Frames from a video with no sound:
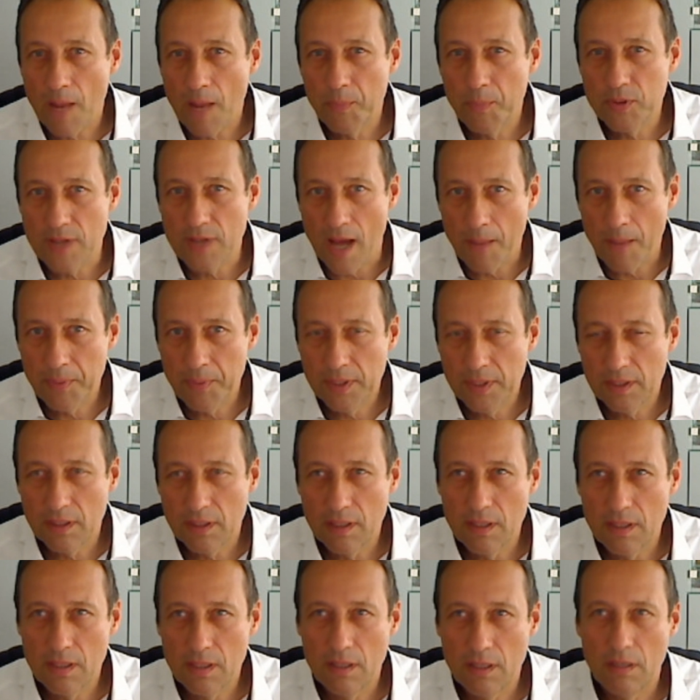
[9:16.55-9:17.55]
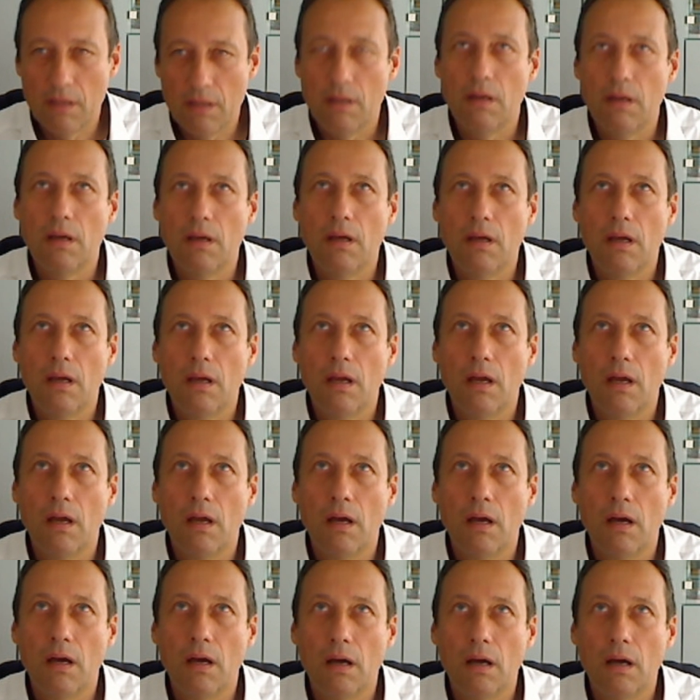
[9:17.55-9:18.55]
Abu Dhabi in
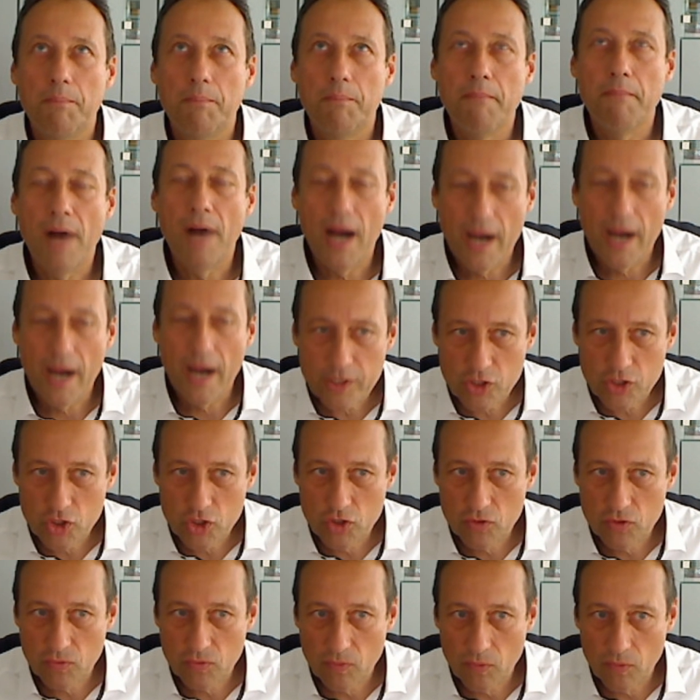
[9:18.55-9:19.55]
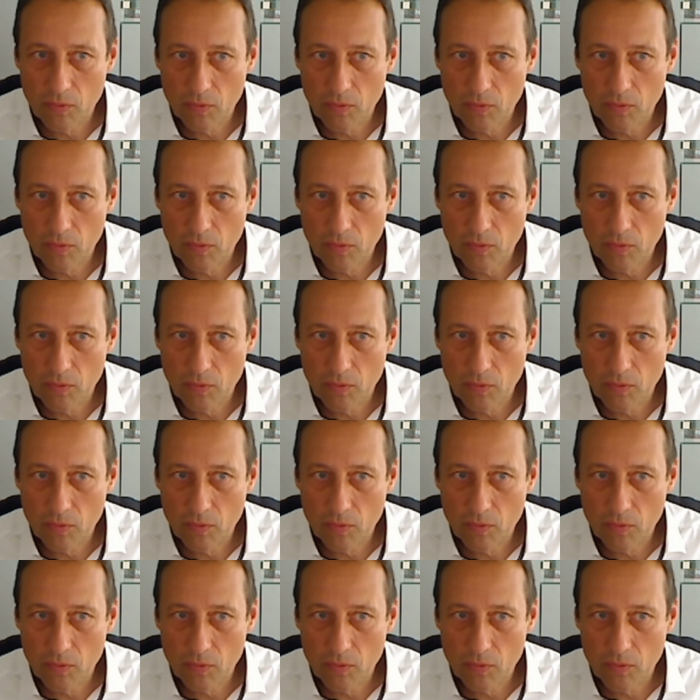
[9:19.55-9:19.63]
March,